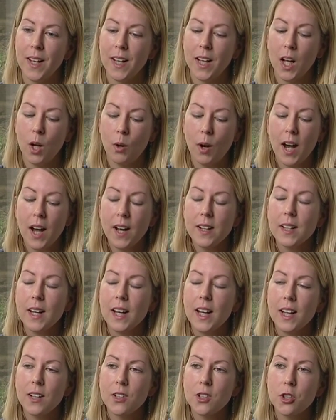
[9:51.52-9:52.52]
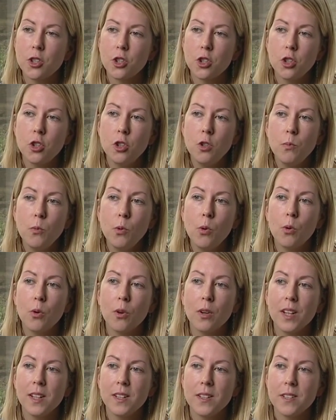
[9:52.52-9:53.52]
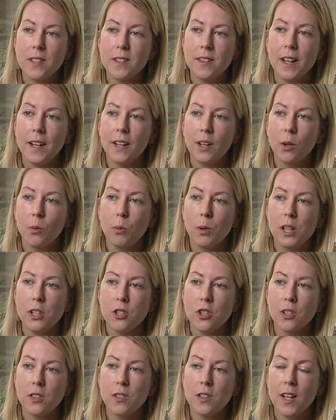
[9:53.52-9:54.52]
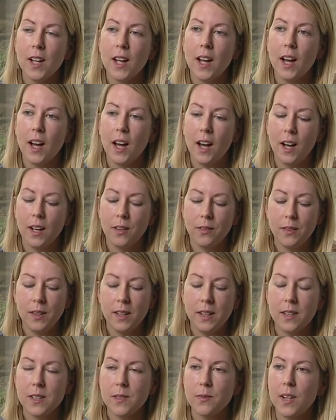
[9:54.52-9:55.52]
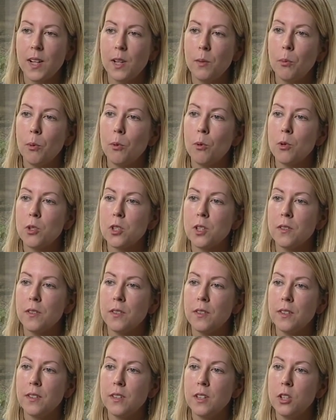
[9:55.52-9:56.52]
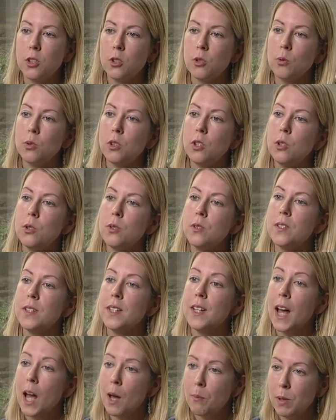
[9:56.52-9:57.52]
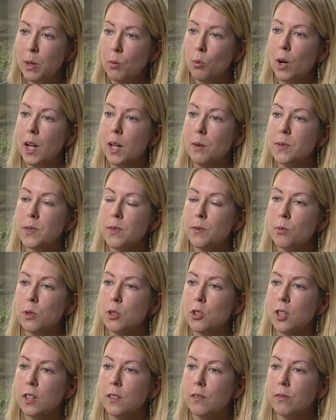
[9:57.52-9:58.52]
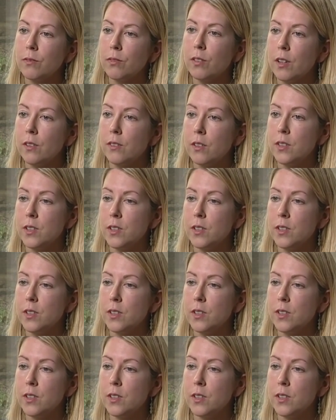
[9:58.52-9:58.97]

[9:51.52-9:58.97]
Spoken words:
Now I'd add 2 more into that equation, I think it's very important that you don't use nappy wipes, which can further